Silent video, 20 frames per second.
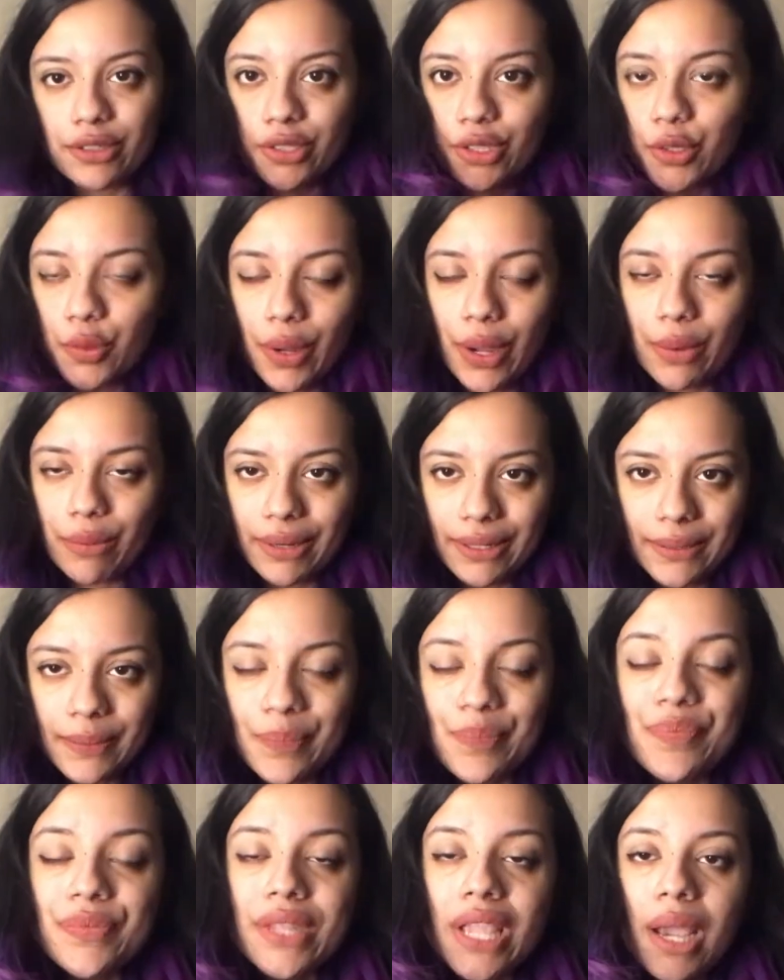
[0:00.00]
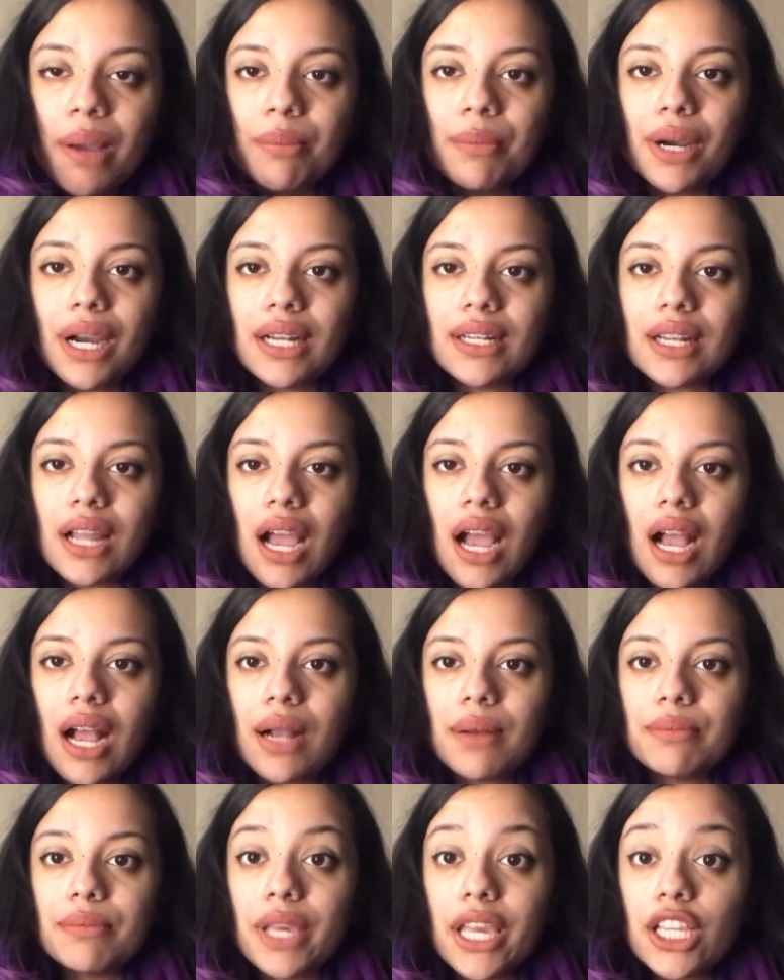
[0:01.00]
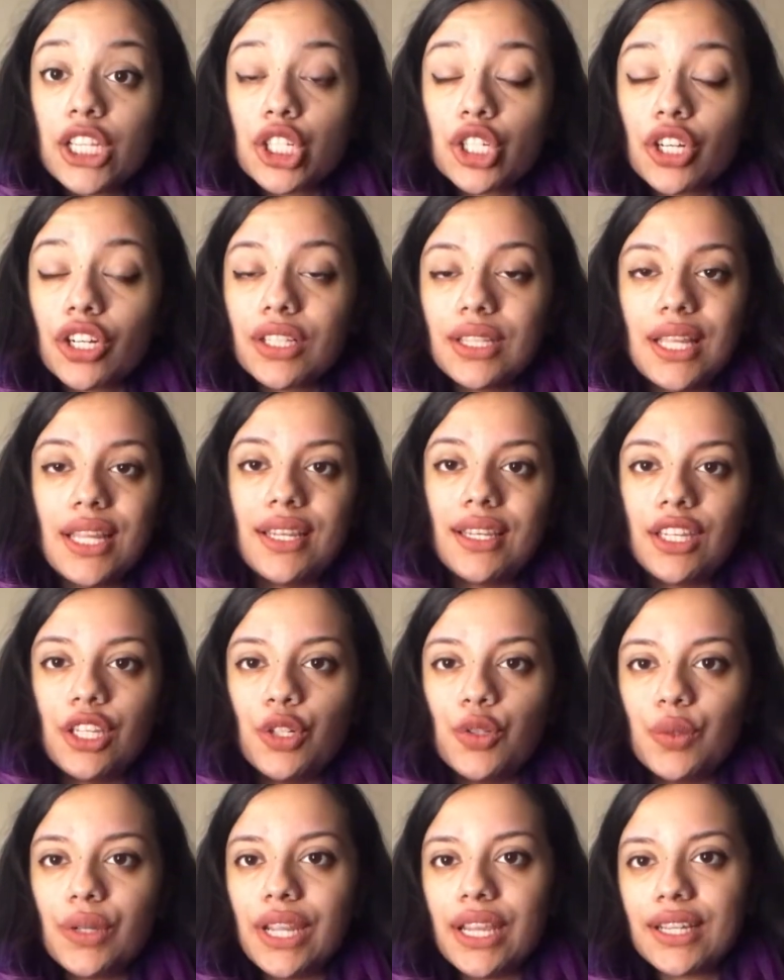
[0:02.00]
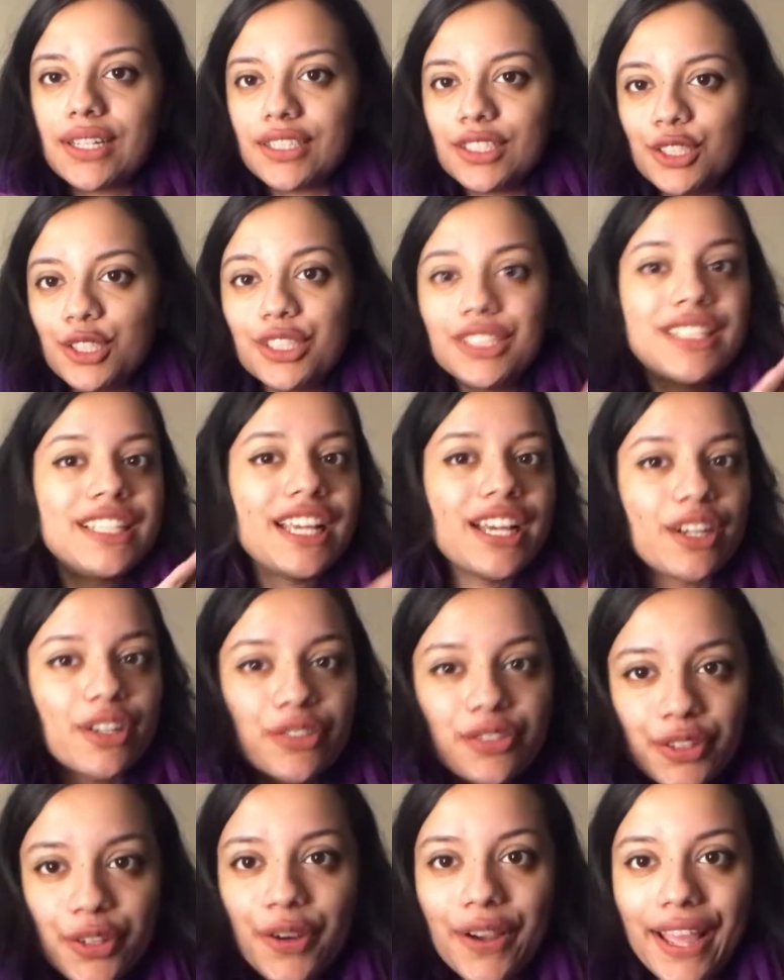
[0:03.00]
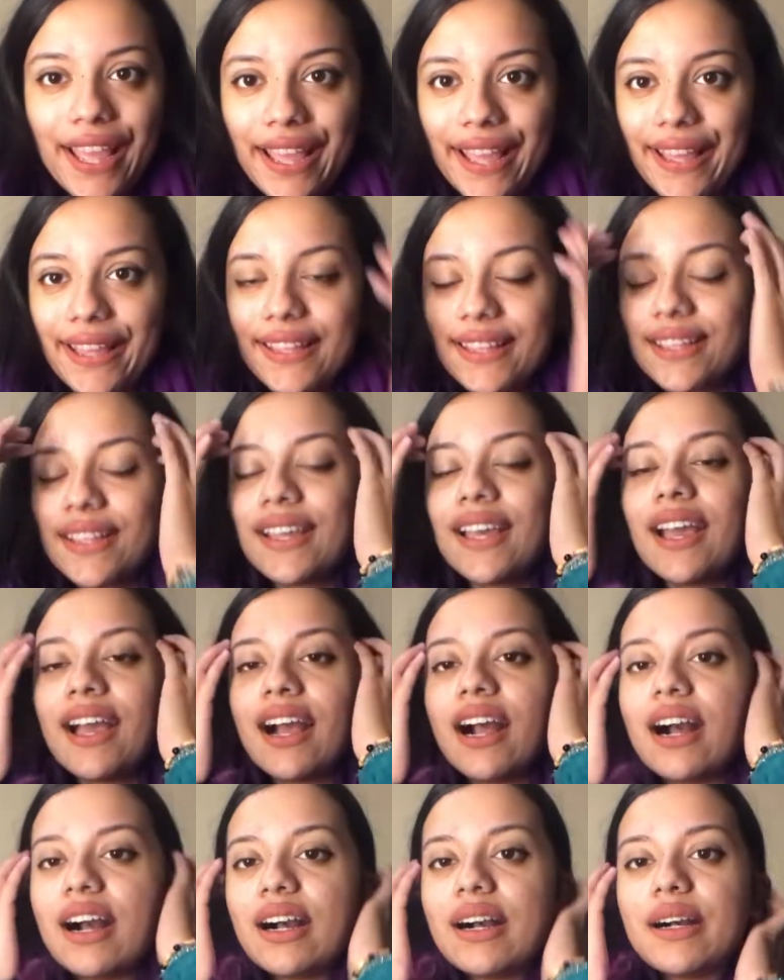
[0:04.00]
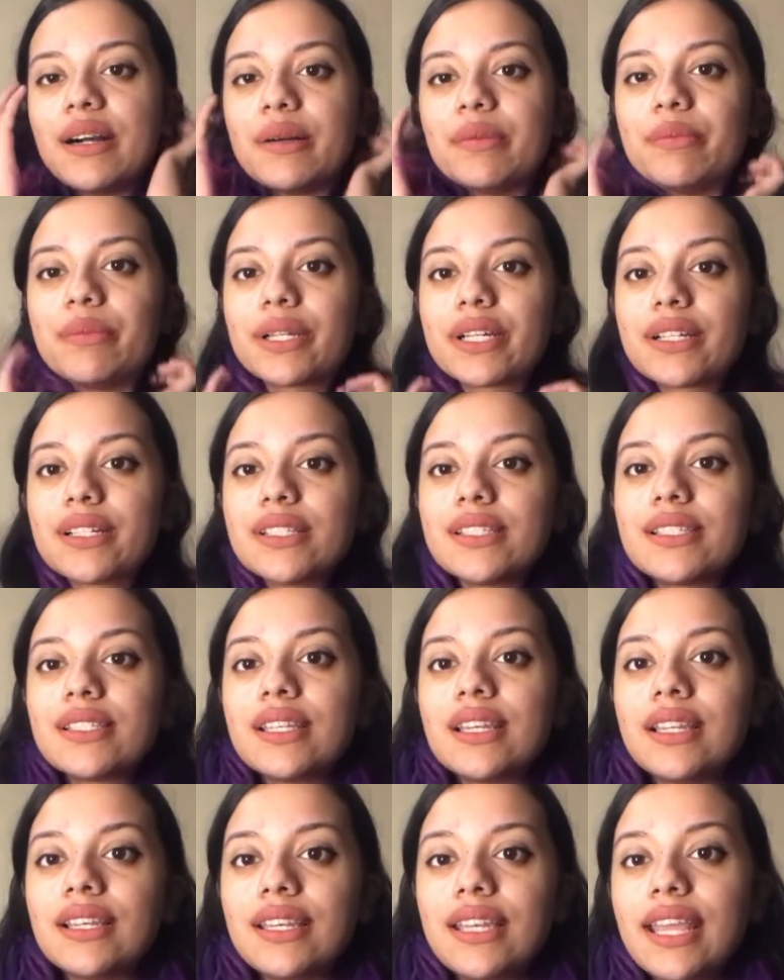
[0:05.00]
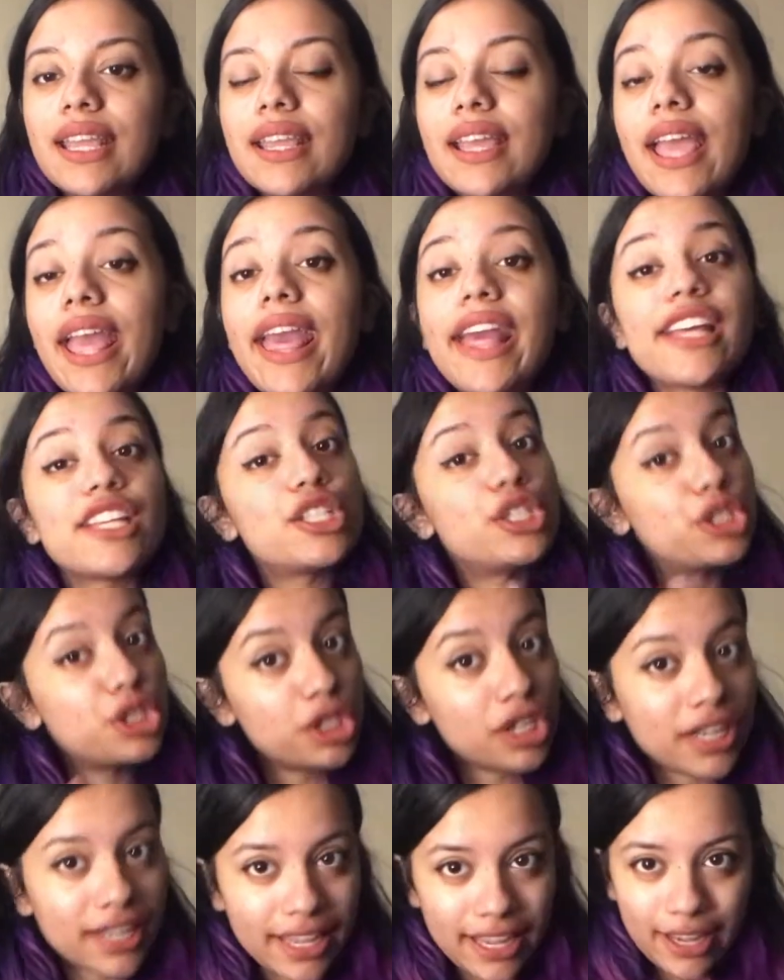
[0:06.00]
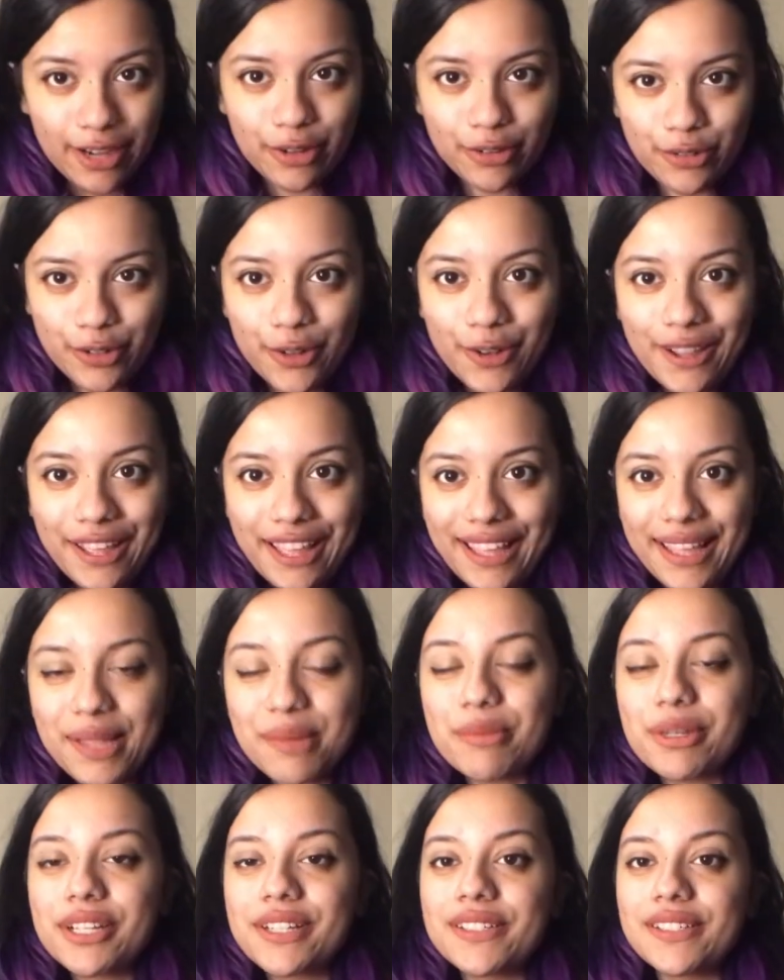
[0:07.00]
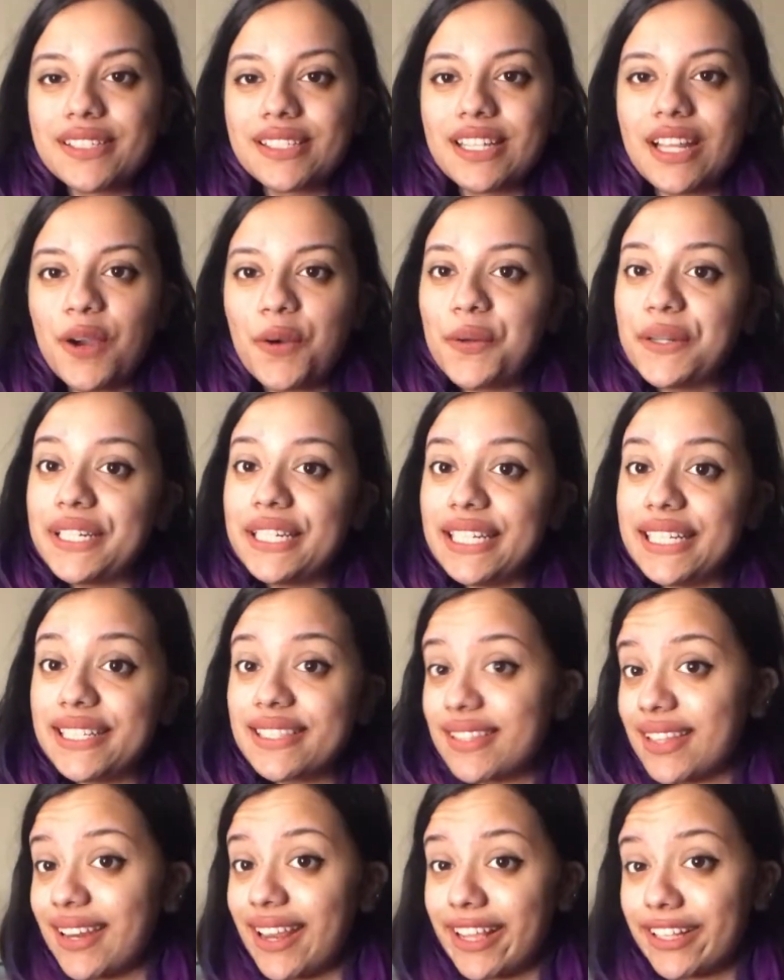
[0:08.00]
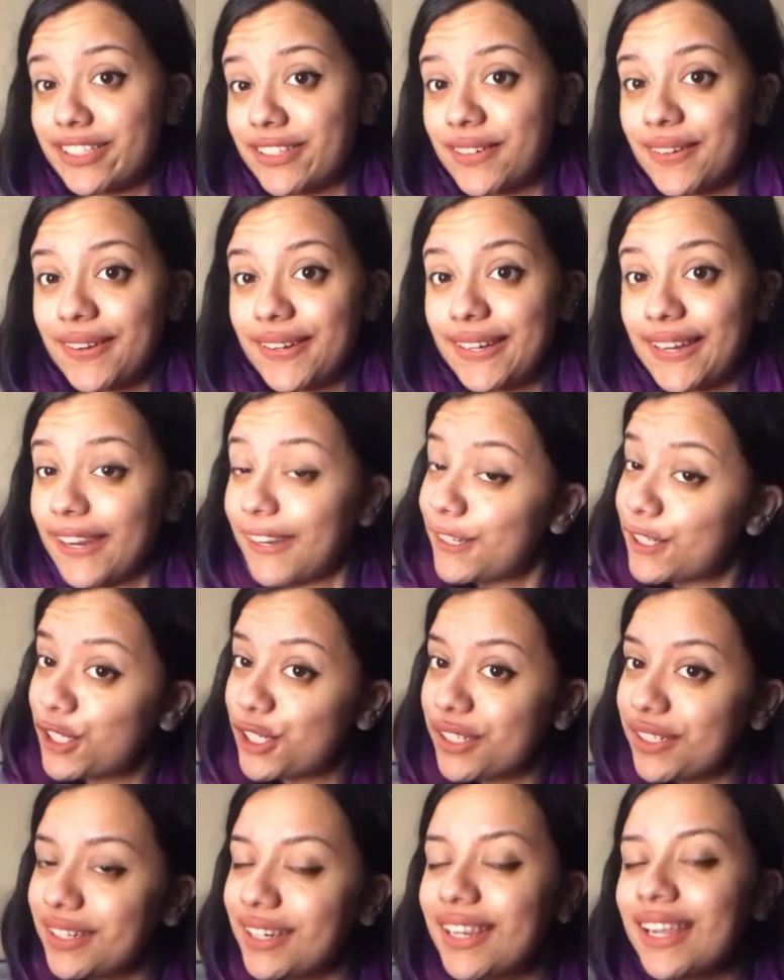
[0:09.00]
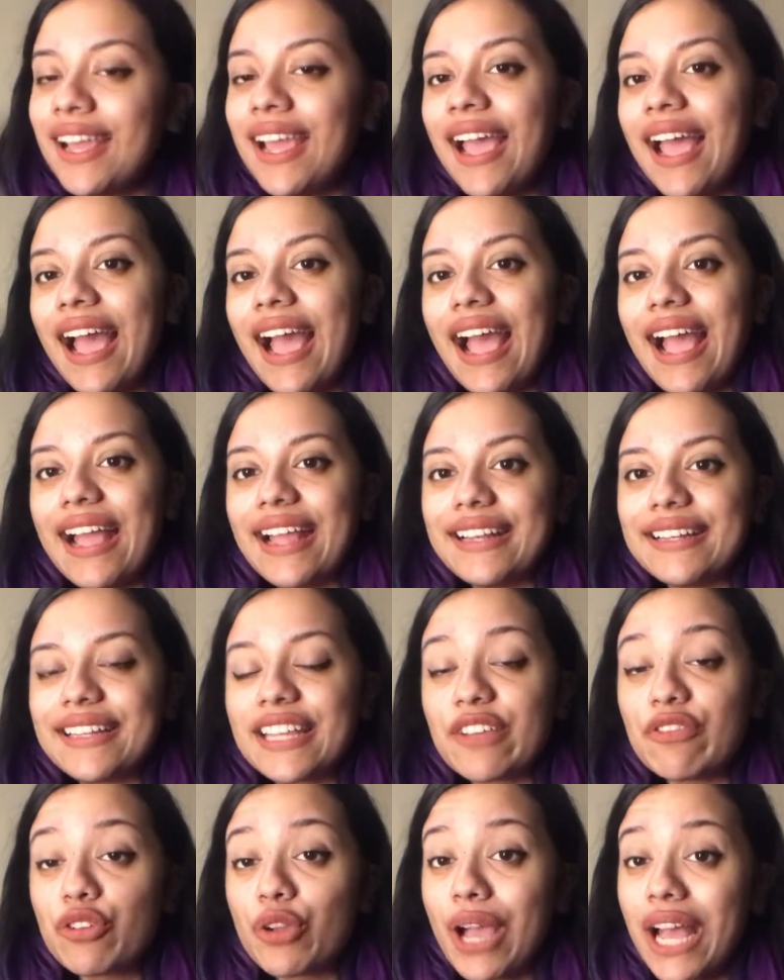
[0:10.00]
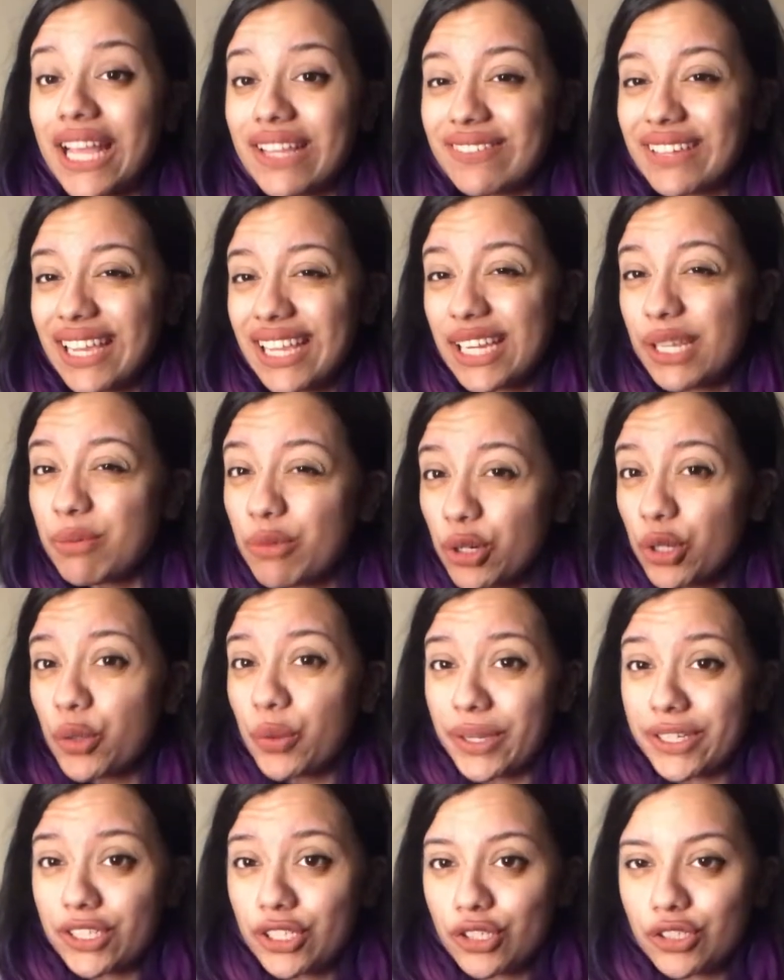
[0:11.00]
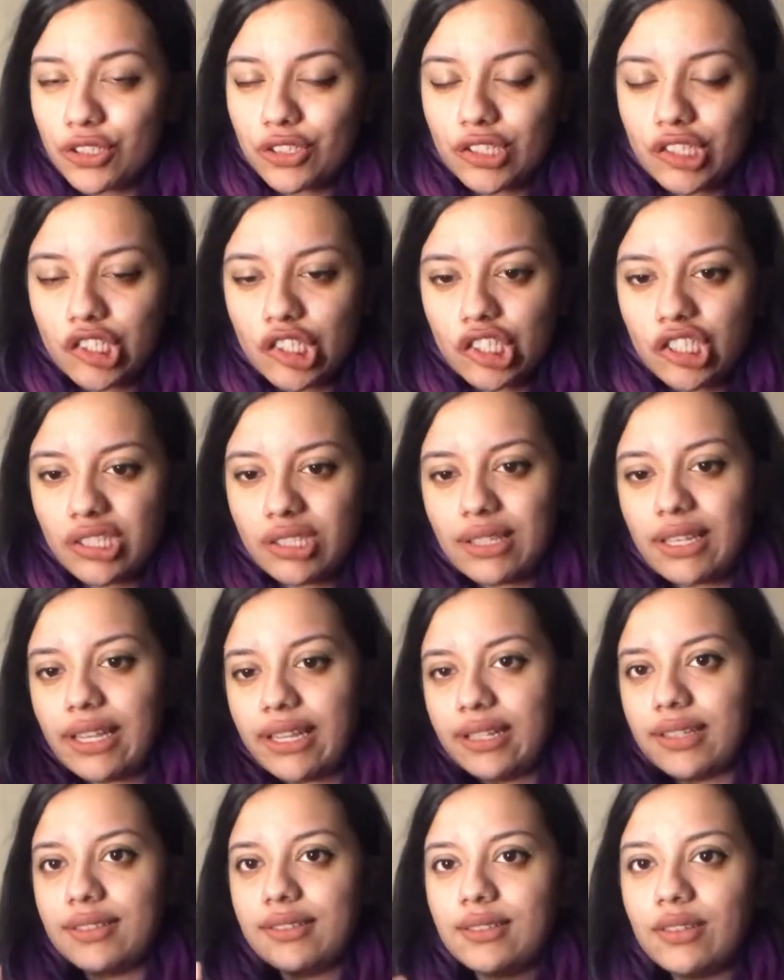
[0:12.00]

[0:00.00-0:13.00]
square one. But make sure that you take good care of your hair, because take extra care of your hair because now it needs that extra attention. And if you have any more questions, just like